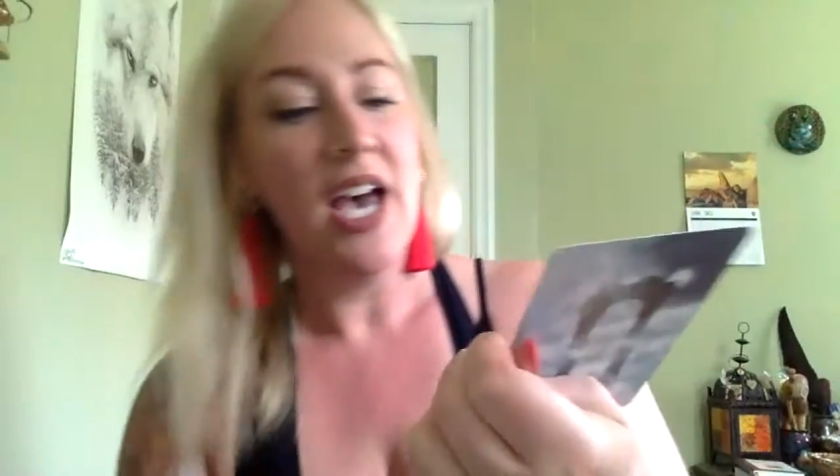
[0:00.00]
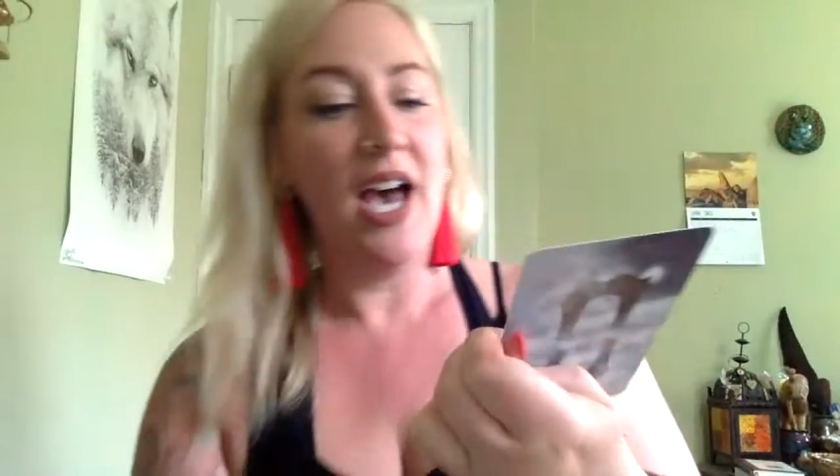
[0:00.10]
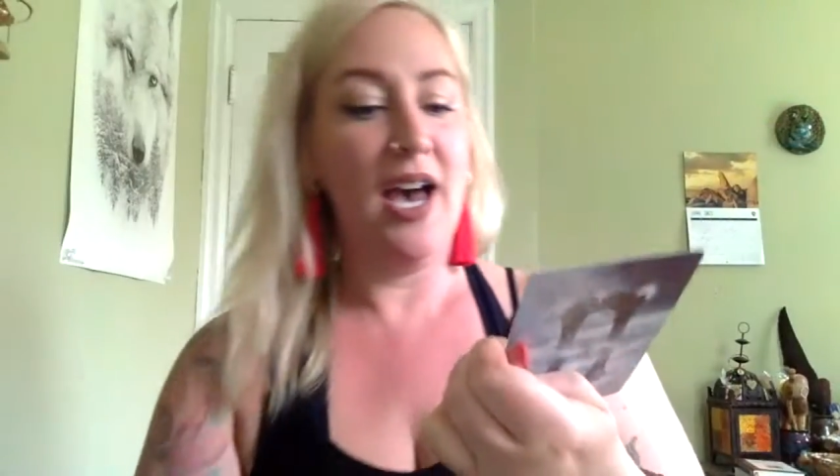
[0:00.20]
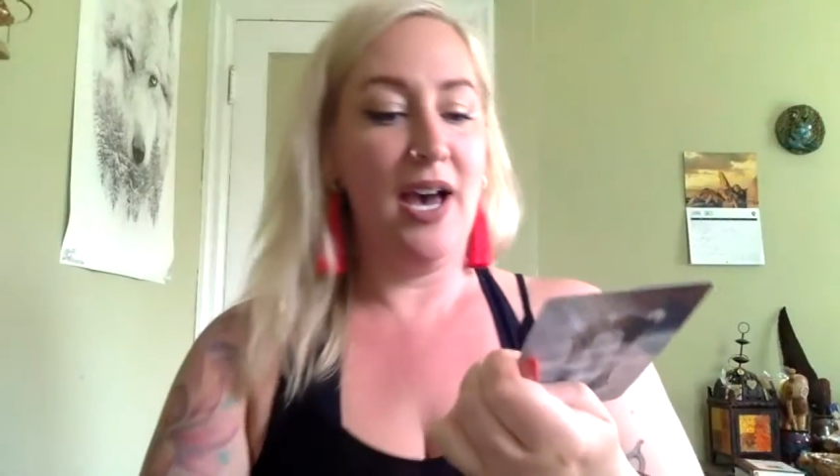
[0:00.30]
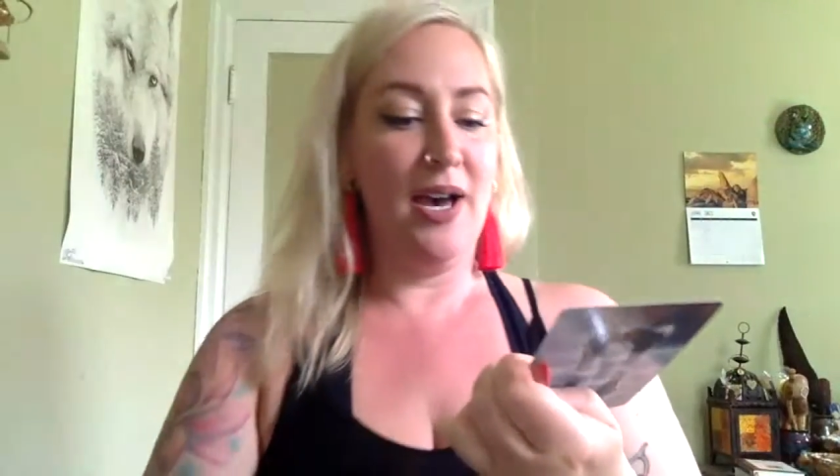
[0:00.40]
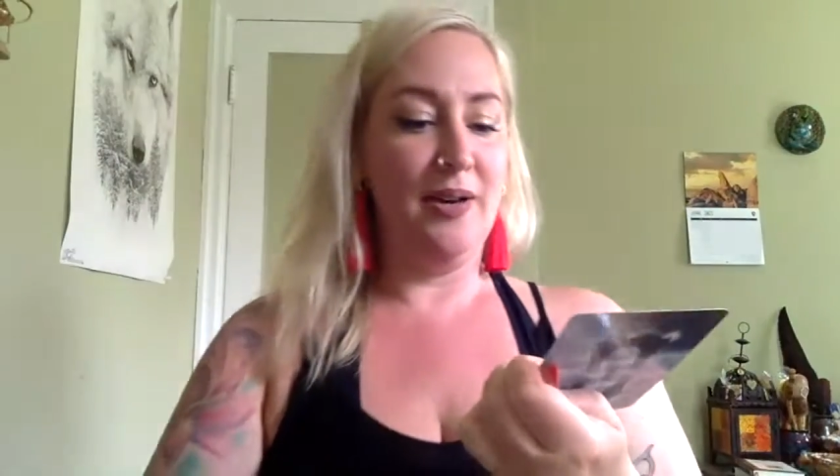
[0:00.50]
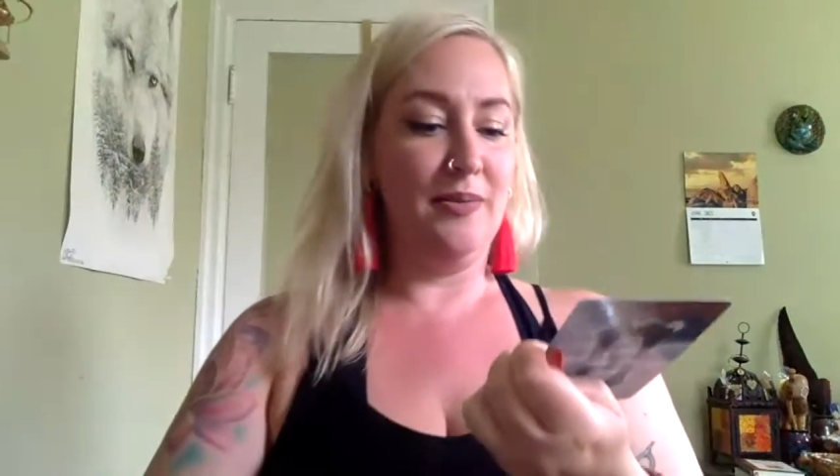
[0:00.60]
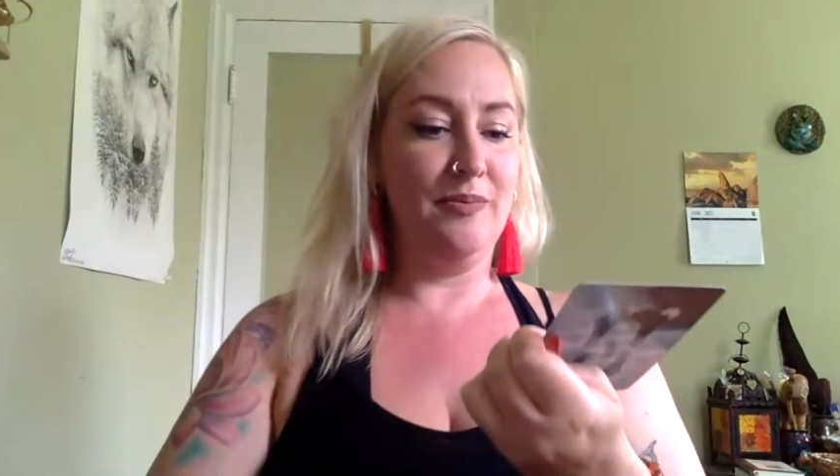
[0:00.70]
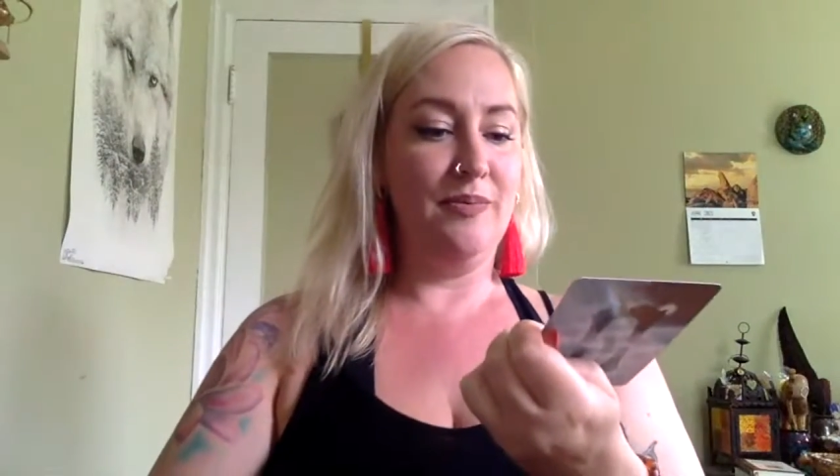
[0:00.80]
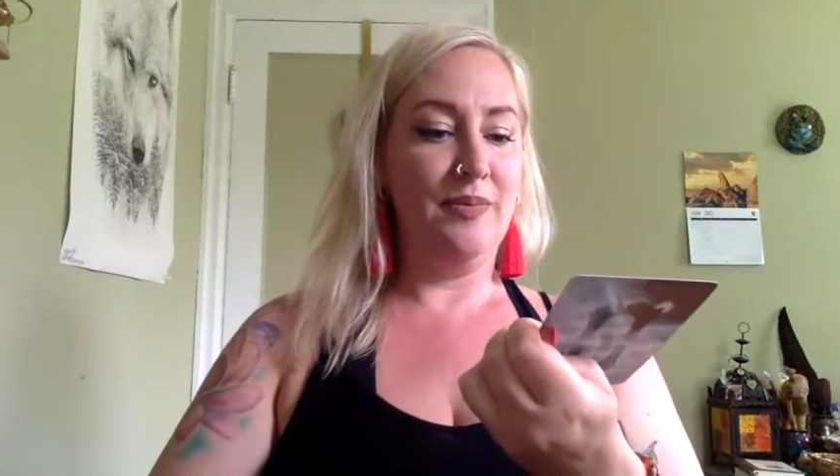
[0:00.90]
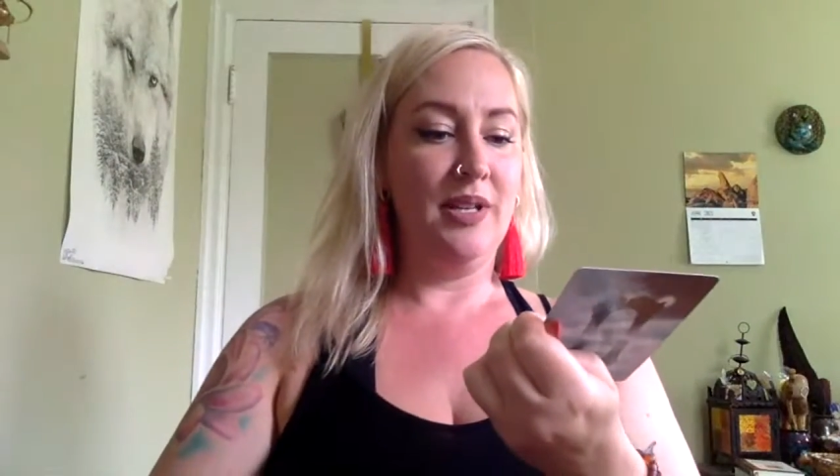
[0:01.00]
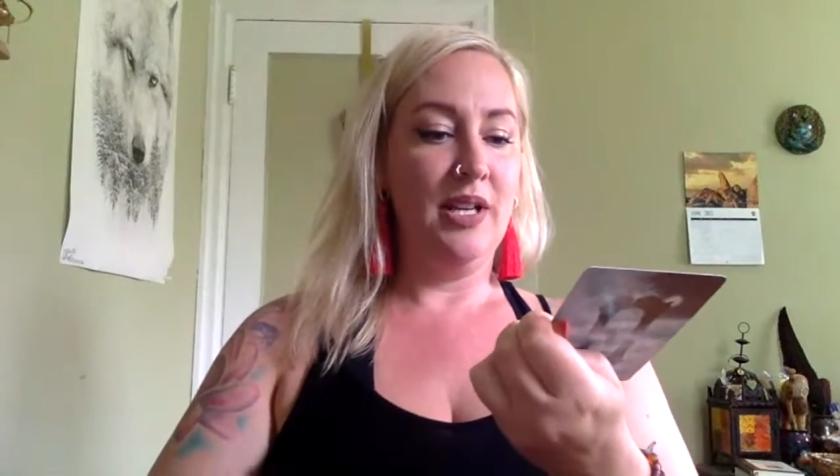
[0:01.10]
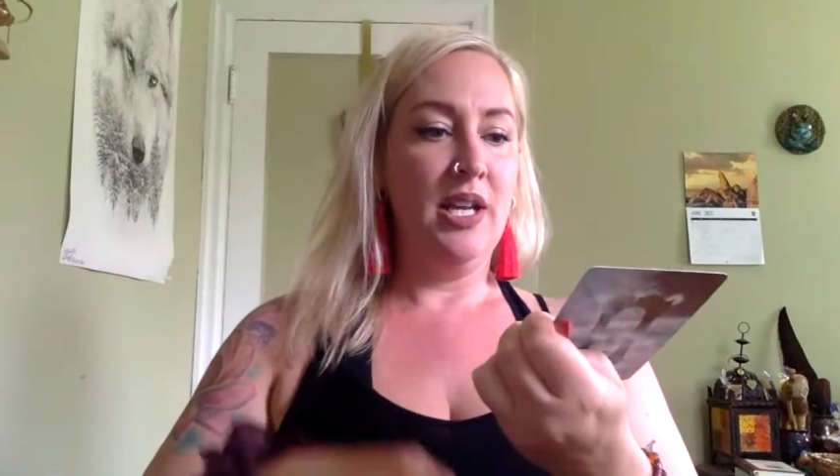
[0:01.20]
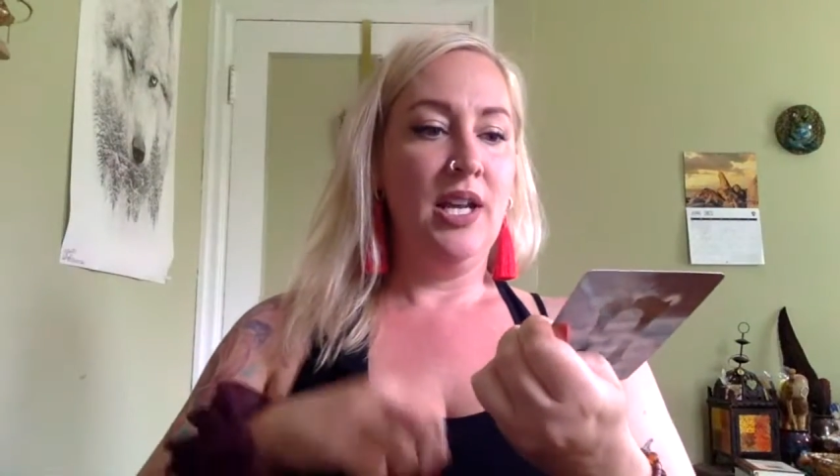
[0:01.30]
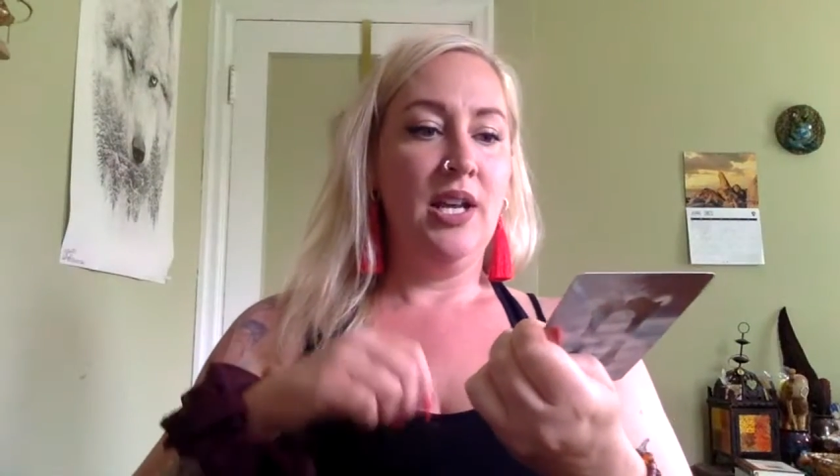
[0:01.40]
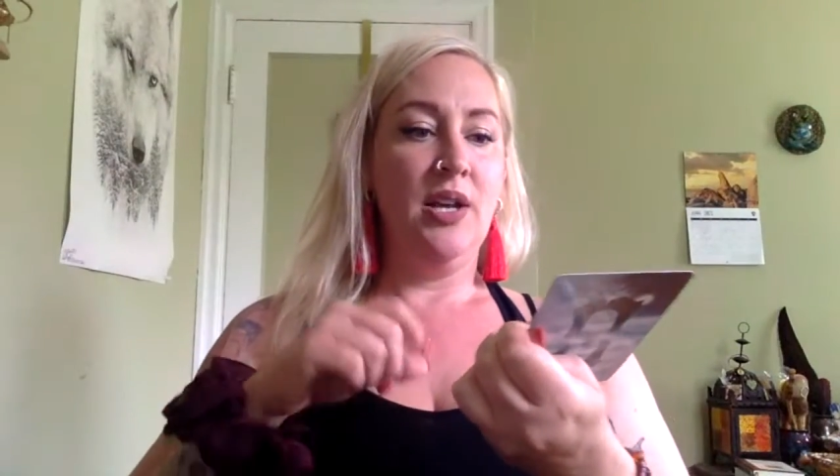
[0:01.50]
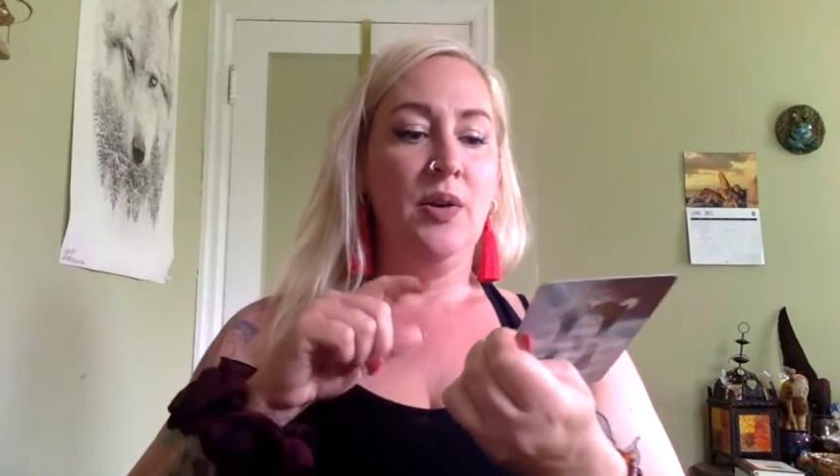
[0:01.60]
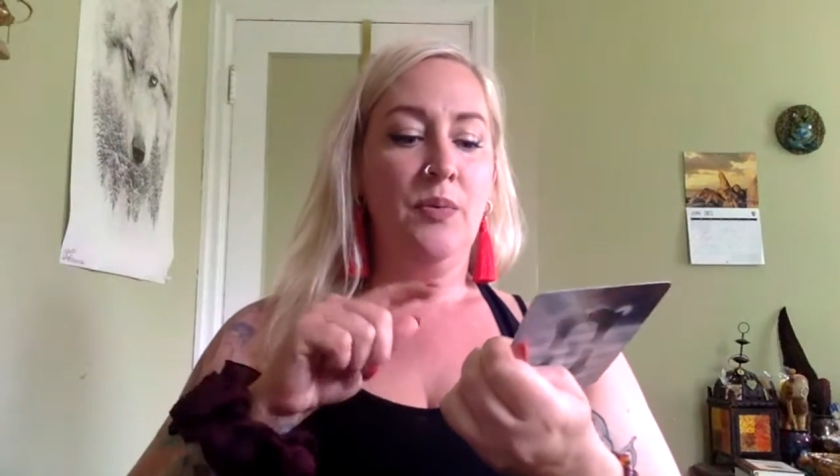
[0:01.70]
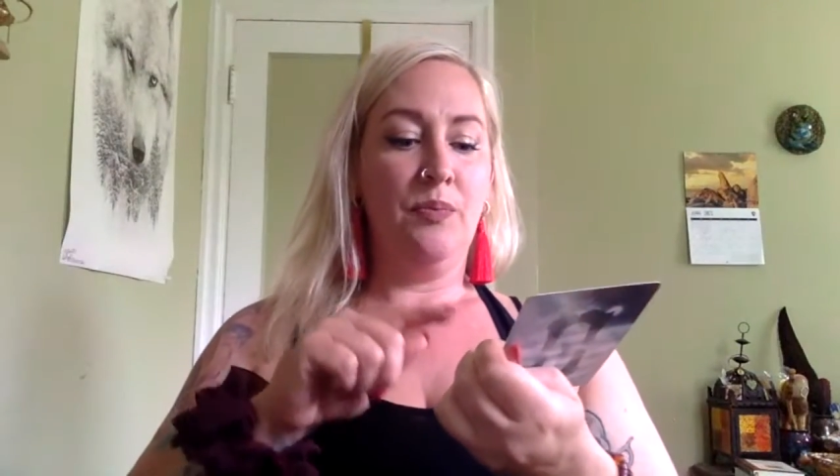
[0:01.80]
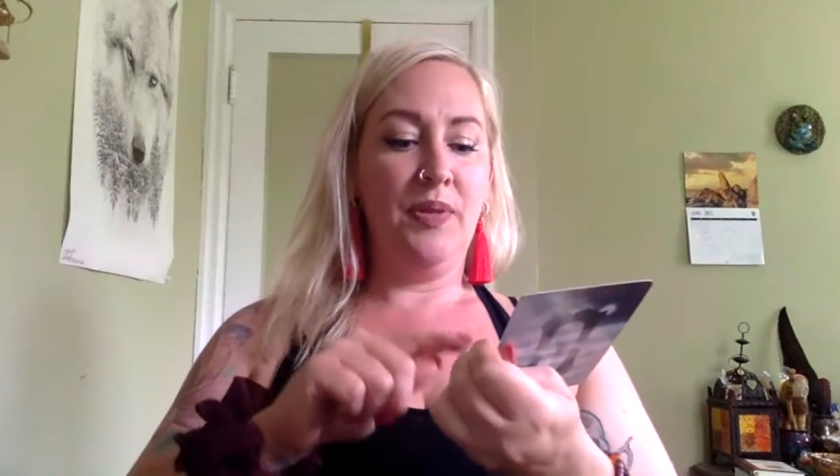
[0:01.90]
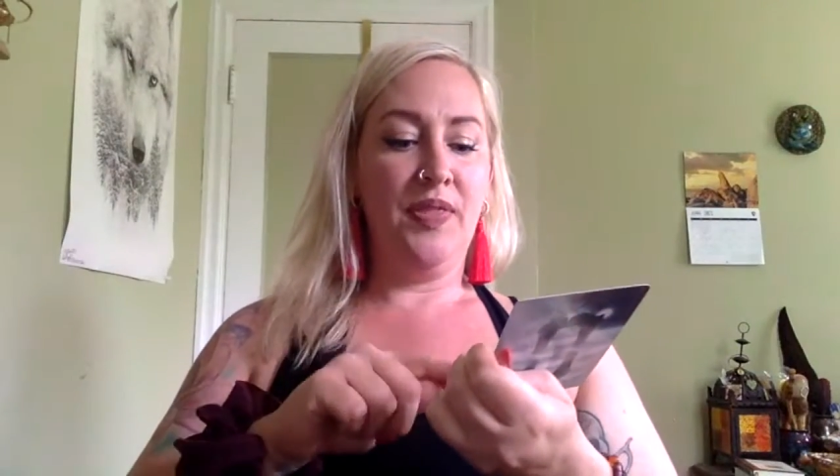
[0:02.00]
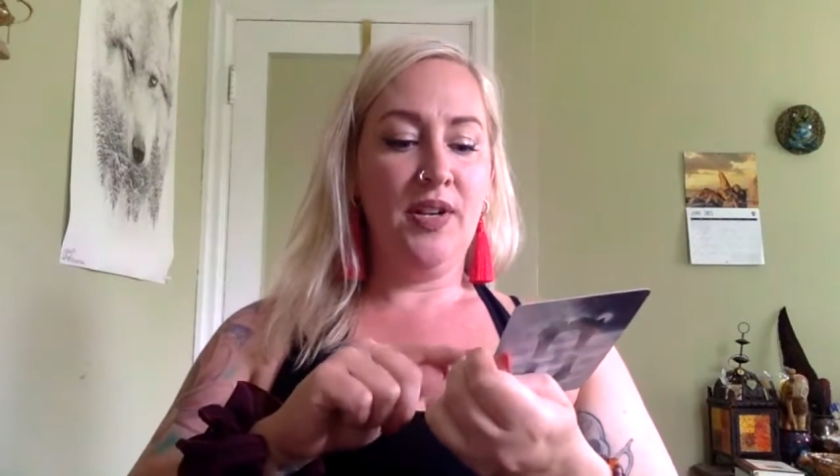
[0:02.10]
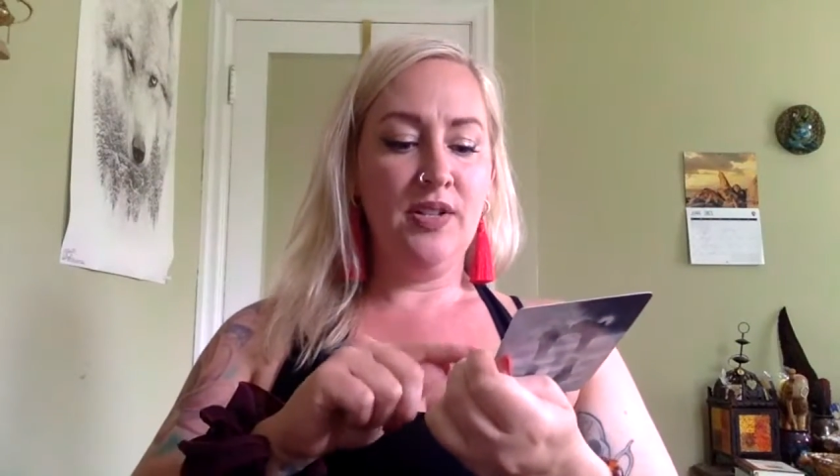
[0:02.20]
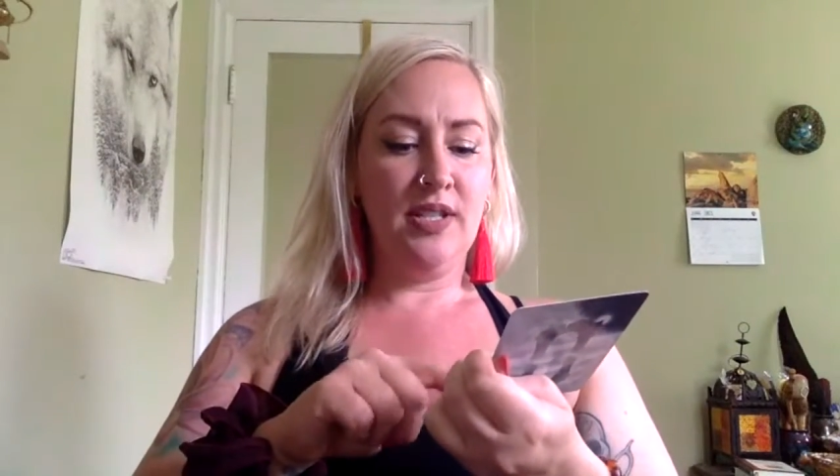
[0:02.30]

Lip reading: But there's